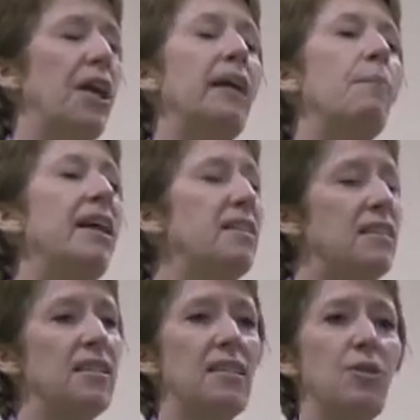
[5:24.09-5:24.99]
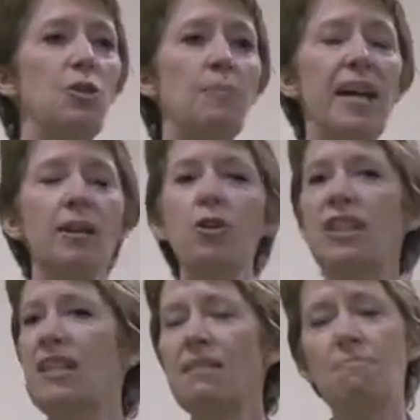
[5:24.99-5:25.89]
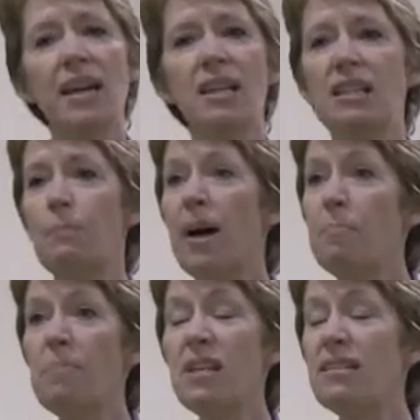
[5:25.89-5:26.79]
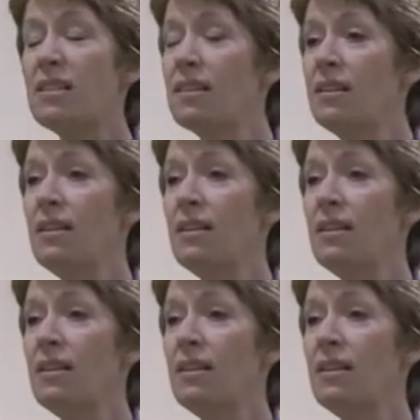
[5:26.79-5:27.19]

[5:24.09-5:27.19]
He made us decision makers. He didn't make us puppets.